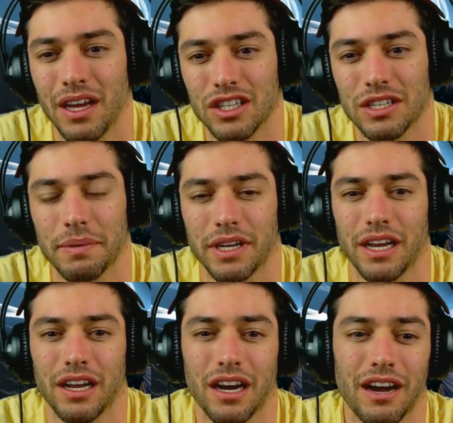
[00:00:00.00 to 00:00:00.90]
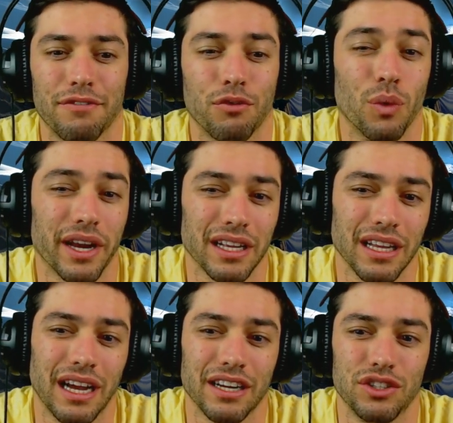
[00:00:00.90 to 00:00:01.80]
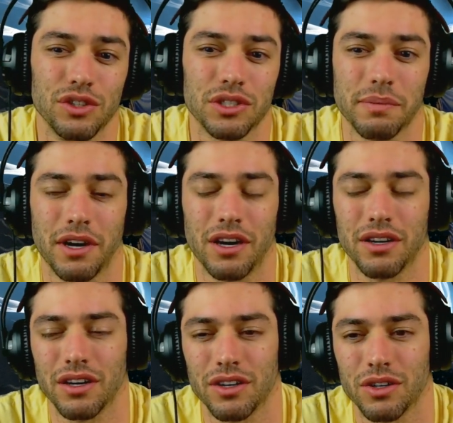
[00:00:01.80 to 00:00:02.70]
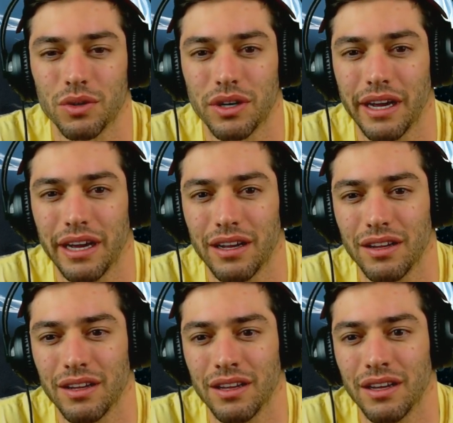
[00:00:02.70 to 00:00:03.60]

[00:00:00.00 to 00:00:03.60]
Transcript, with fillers: So I'm going to kick it off 1 o'clock, do some hard hardcore hell.